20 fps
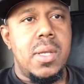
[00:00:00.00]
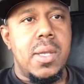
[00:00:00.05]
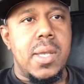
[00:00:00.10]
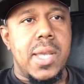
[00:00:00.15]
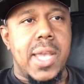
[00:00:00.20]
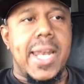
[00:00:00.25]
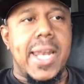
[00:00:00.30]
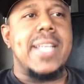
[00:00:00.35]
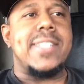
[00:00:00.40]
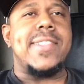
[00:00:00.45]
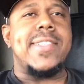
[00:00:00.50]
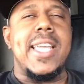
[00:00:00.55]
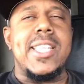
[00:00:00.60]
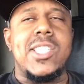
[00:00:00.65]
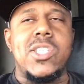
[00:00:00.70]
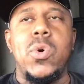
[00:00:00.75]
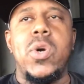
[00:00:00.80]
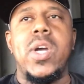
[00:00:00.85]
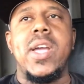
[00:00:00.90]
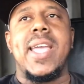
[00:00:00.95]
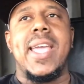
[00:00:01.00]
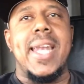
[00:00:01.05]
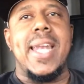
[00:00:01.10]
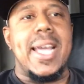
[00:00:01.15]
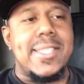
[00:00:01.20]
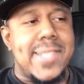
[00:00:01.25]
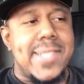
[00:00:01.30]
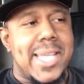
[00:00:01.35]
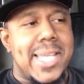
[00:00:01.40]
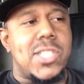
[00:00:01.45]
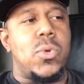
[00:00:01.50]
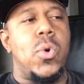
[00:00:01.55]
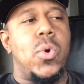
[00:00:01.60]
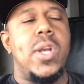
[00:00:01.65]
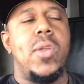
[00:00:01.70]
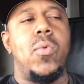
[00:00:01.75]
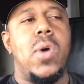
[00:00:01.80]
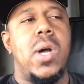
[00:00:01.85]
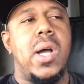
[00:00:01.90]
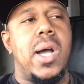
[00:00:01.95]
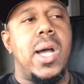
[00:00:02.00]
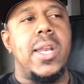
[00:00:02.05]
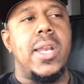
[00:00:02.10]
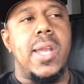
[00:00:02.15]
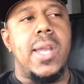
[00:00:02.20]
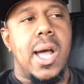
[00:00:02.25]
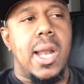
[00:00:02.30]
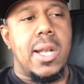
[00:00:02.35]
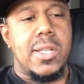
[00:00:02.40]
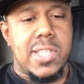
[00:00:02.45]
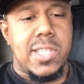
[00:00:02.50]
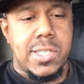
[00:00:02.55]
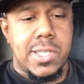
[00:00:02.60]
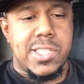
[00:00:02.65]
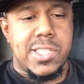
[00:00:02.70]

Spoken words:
Can I say $2,100 is a